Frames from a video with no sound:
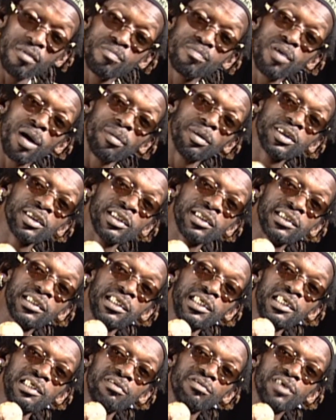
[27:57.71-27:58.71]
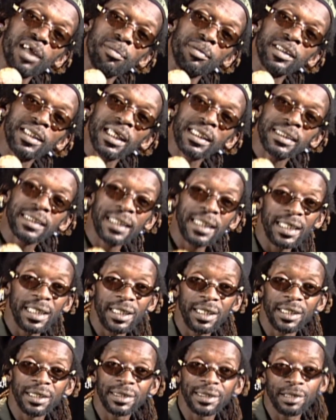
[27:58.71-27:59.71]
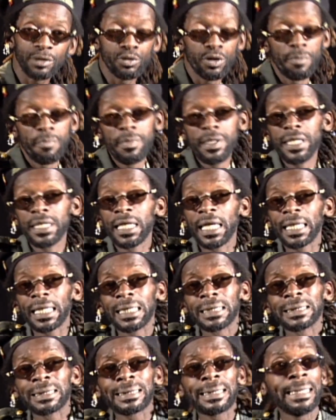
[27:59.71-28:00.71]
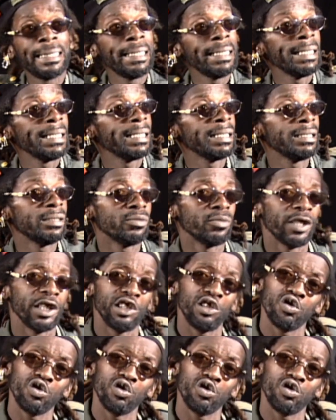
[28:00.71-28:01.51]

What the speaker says: Promises leaves a bitter taste. It remains like a stain when